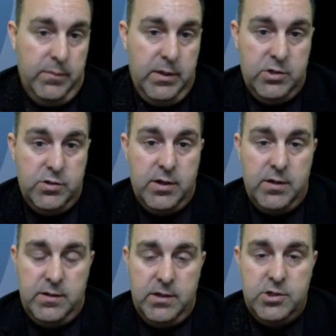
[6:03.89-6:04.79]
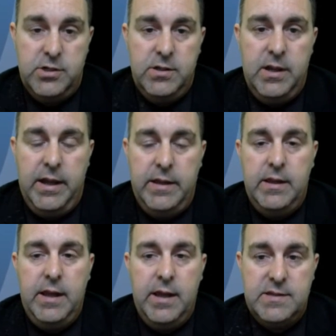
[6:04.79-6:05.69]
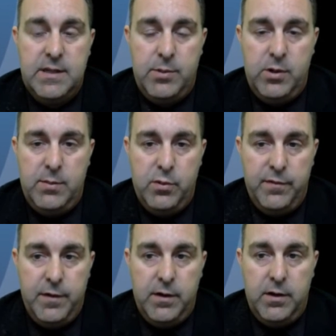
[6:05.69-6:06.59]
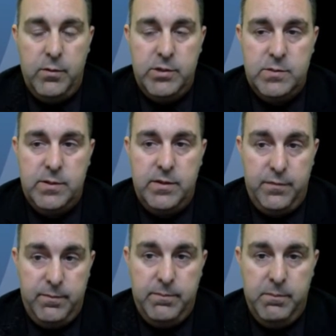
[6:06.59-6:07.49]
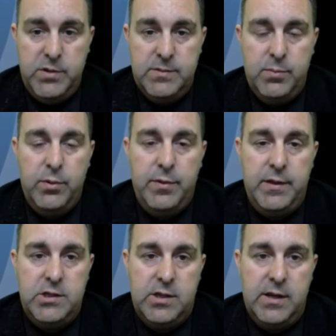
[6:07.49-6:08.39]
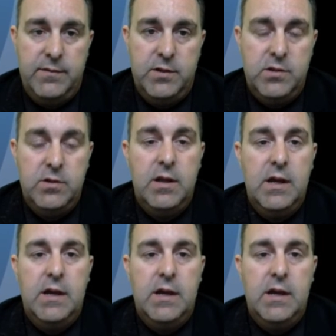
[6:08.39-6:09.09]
introduction and then how to set up your e-portfolio, which is one of the most important things you're going to have to do.